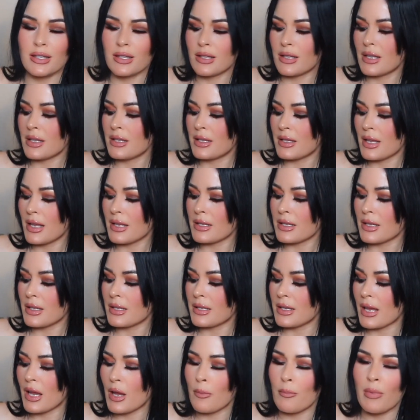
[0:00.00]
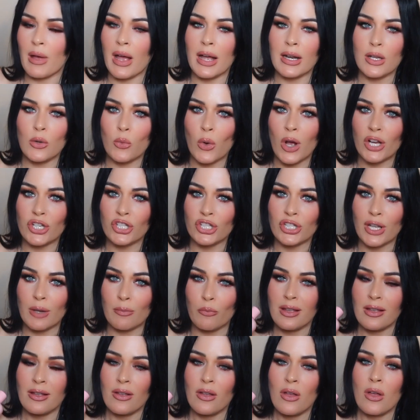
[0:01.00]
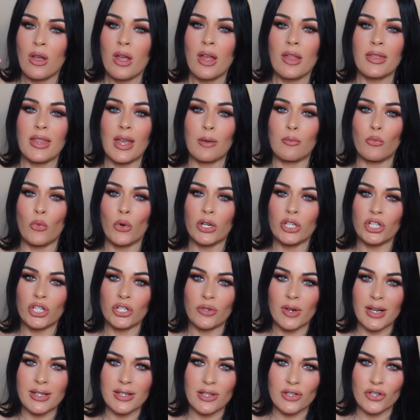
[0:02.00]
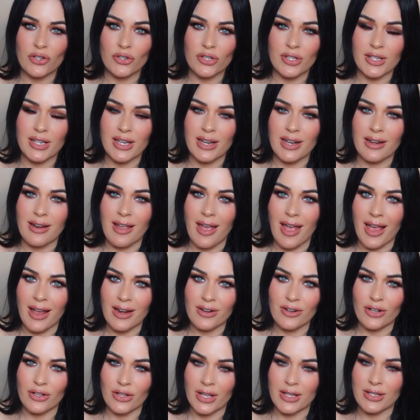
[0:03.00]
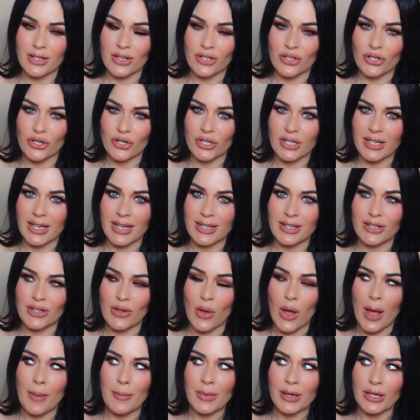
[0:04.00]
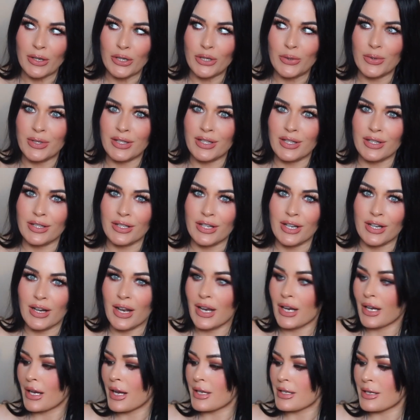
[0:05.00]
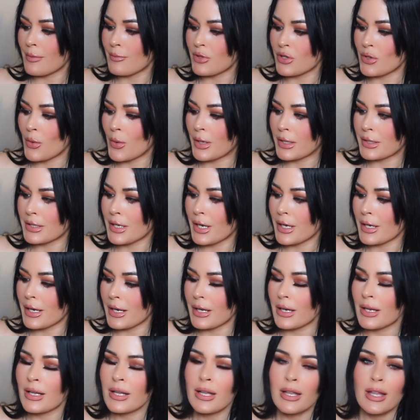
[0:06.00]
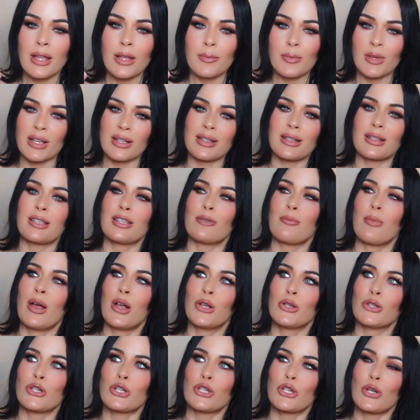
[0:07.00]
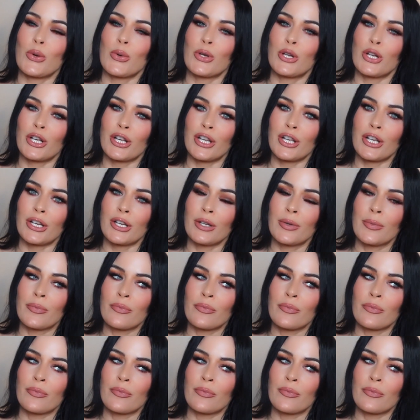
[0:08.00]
This says it's a body wash that moisturizes your skin and cleanses your skin. So I'm gonna use this tonight, guys. I'm so excited because it smells so good